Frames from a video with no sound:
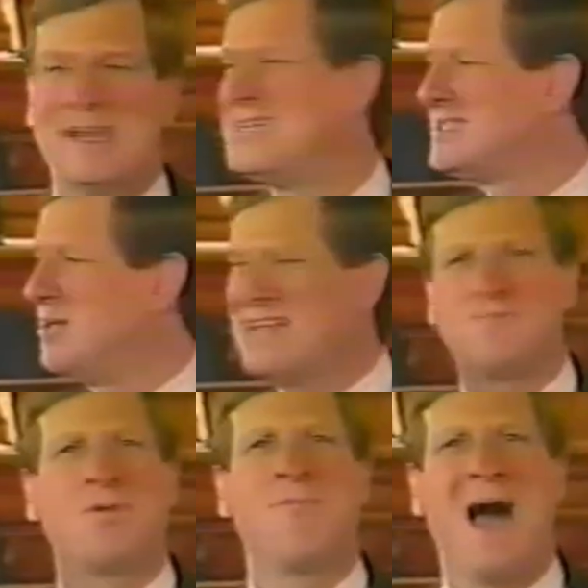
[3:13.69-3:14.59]
And I said,
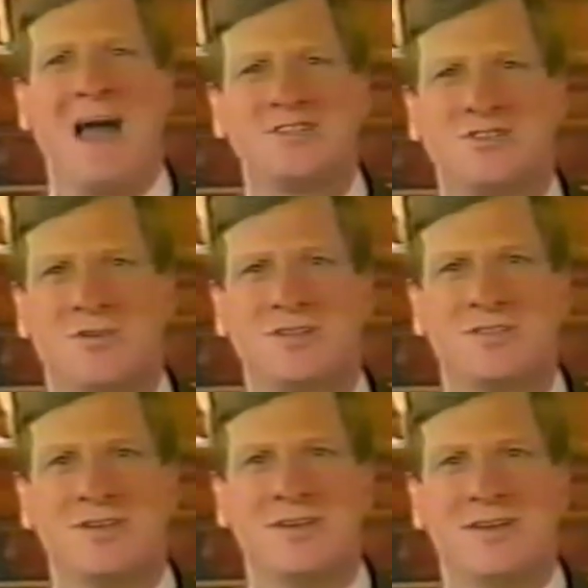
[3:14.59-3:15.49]
that's
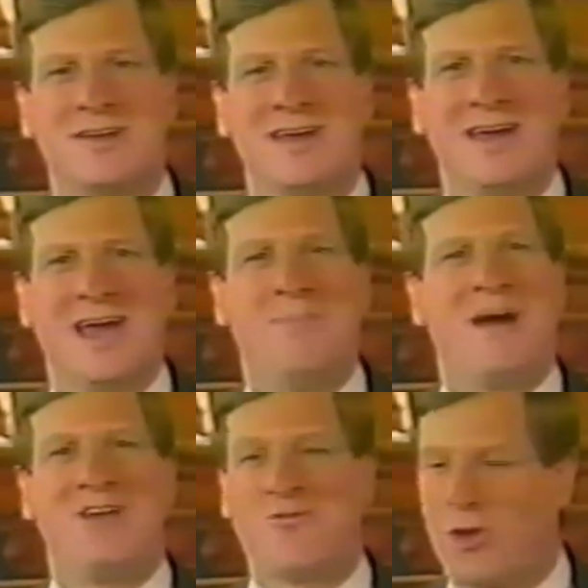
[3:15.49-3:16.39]
preposterous.
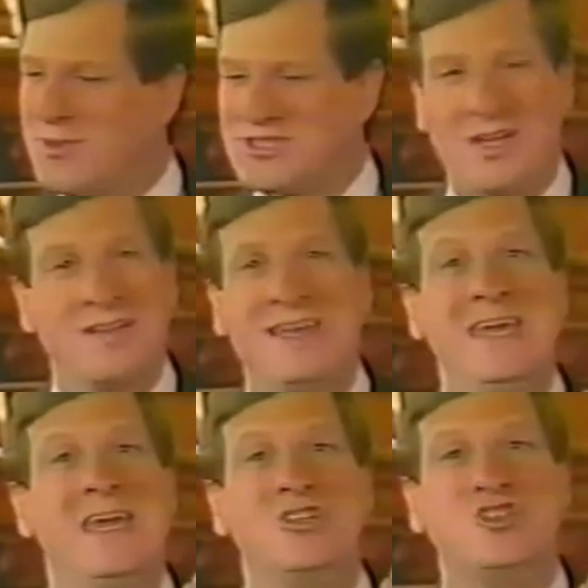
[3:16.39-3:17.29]
And my informant said,
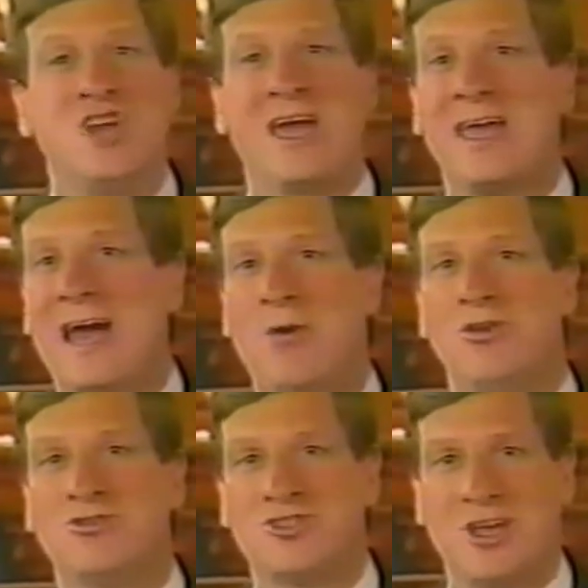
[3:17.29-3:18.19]
Lee, check it
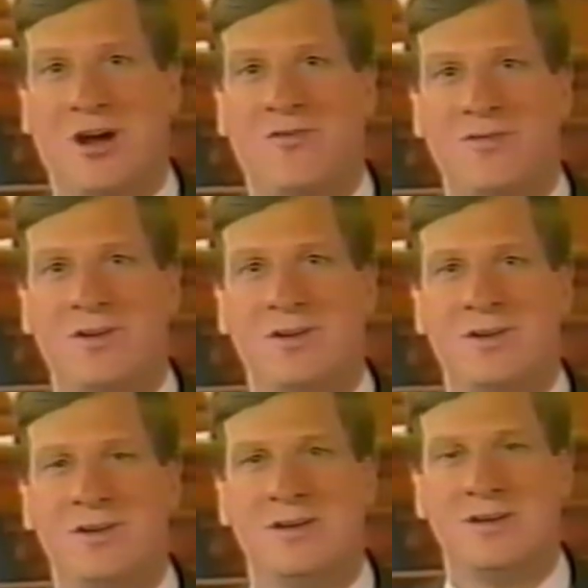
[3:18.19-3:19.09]
out yourself.
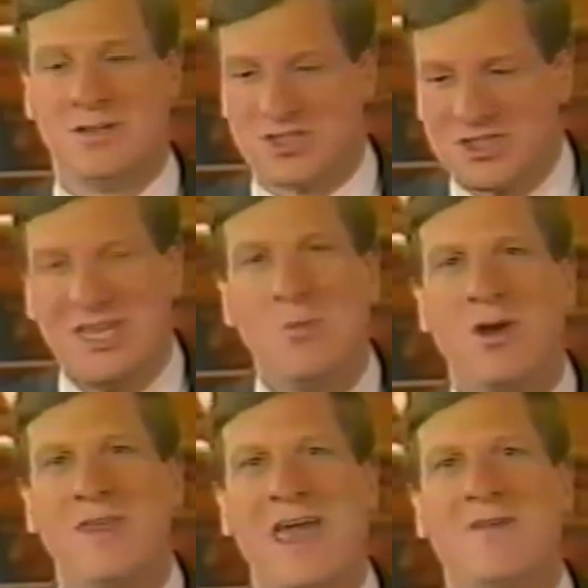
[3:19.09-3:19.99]
See
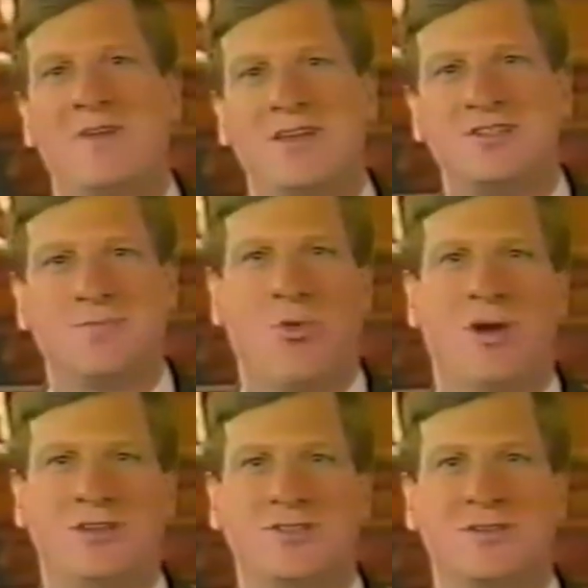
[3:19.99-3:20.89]
where the evidence
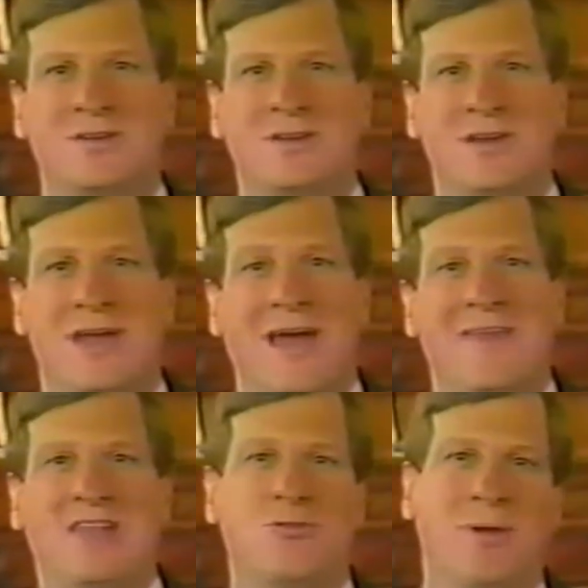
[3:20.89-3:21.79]
points.
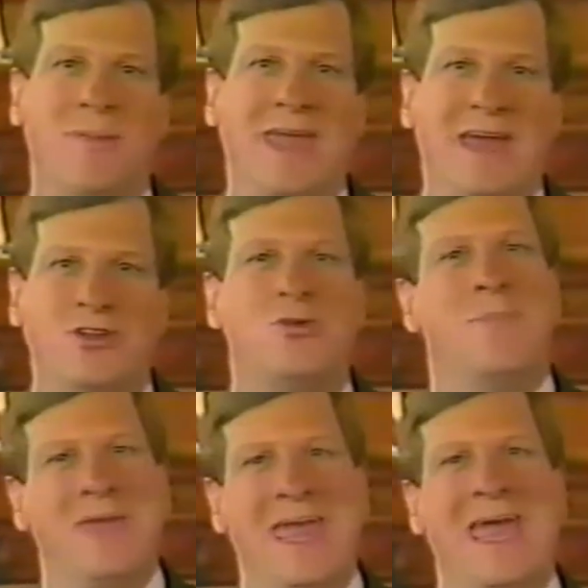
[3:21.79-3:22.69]
And that's what I began to do.
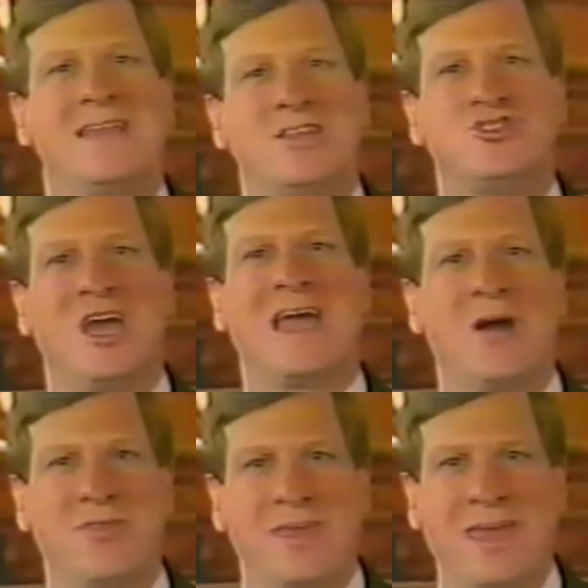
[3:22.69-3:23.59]
I began to check
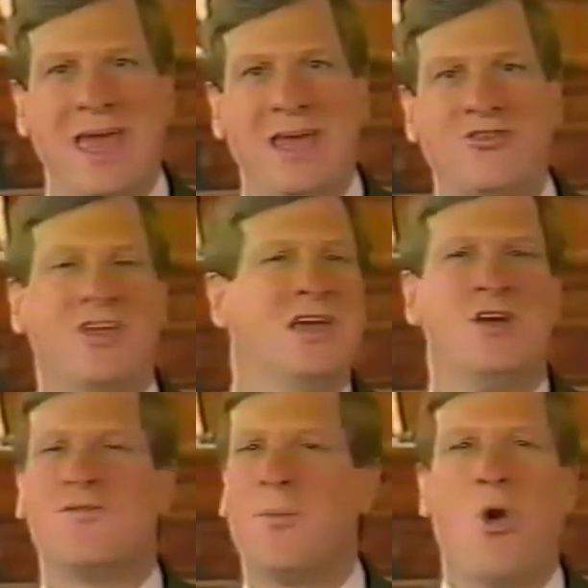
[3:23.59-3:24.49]
out the case
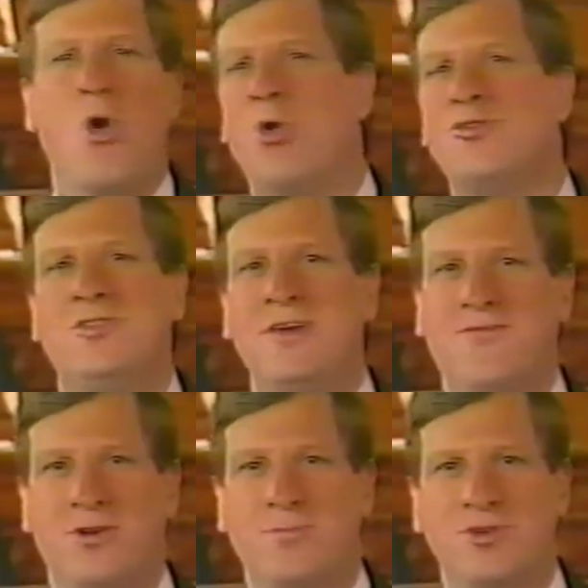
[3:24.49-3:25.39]
from a whole
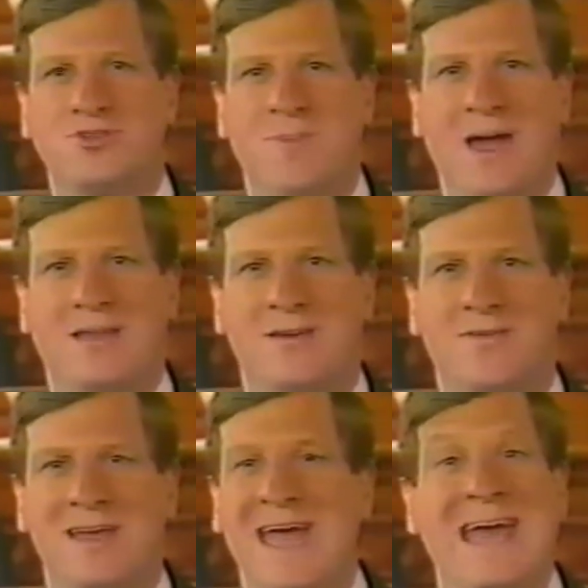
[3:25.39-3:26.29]
different perspective.